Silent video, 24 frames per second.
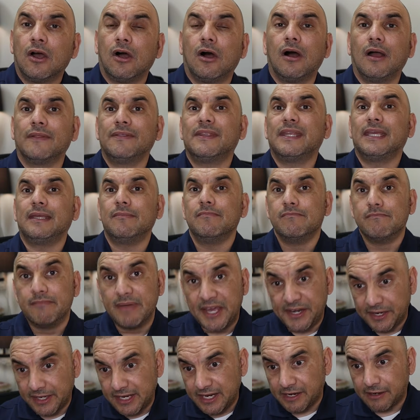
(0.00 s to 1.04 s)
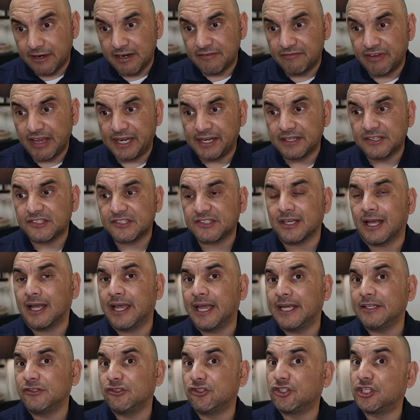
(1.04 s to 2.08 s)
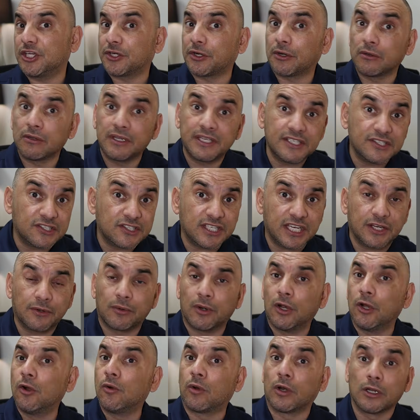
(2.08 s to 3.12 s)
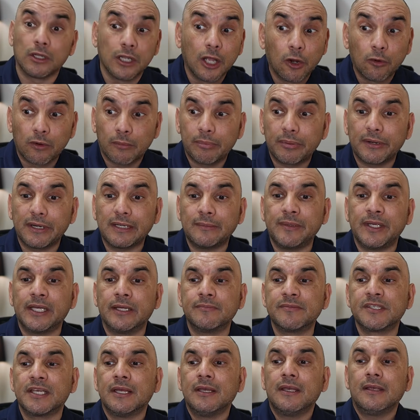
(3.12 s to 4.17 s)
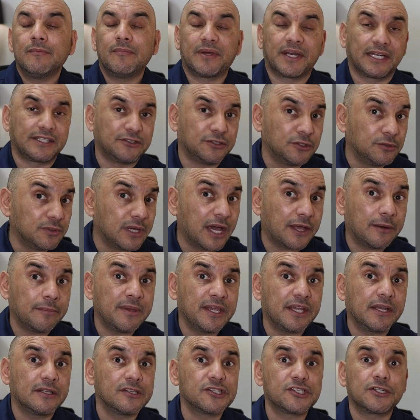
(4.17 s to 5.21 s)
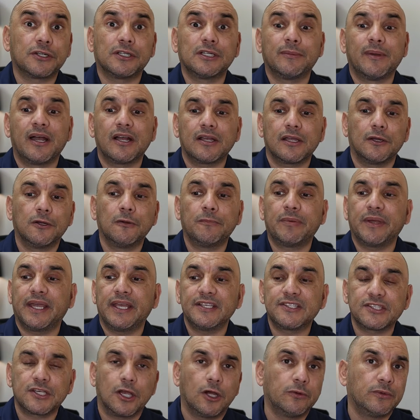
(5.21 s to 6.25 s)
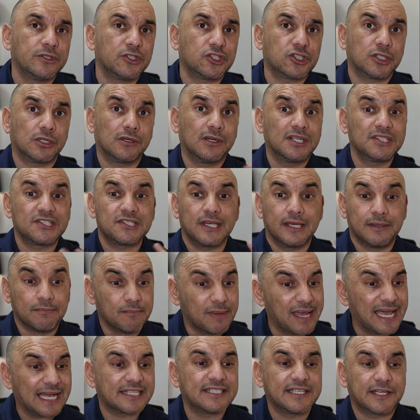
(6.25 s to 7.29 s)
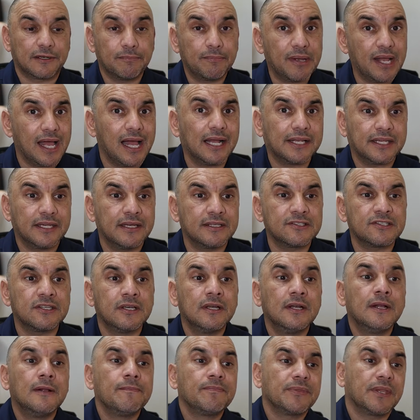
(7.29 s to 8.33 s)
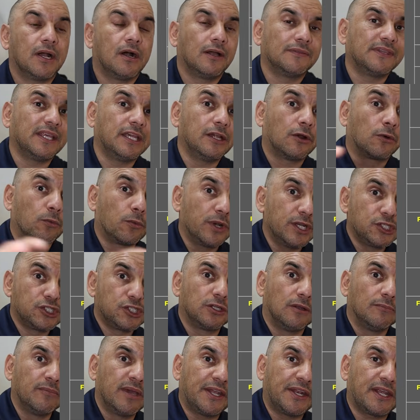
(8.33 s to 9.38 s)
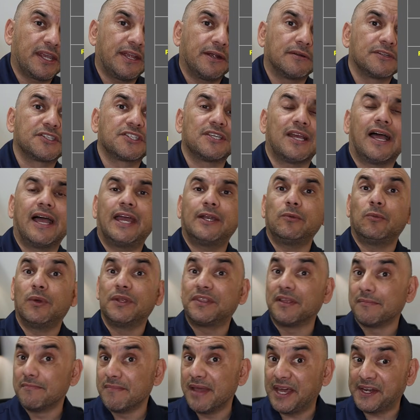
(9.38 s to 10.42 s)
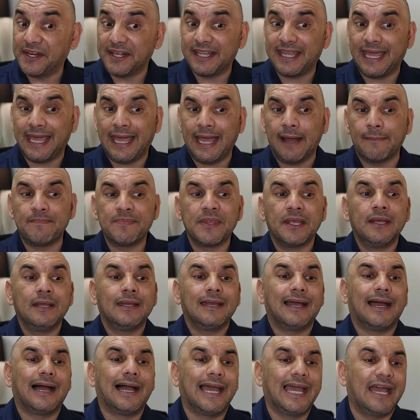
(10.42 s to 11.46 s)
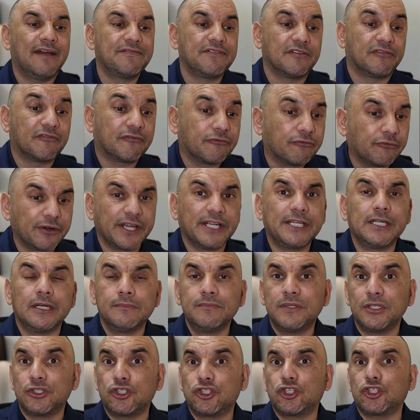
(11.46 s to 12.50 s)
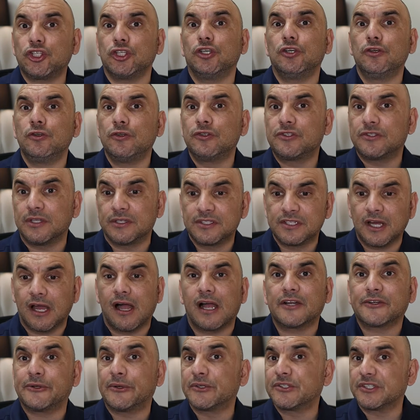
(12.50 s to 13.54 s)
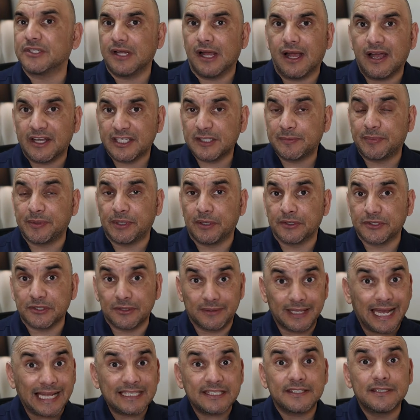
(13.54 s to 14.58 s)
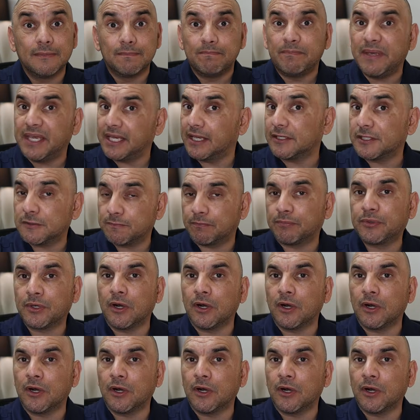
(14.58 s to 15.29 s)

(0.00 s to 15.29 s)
On the Medicare Advantage side, generally zero or lower premiums. I do got to be concerned about copays, co-insurance, and max out-of-pockets. On the original Medicare side, with the Medigap, I have the freedom to choose the doctors and hospitals. So that's the biggest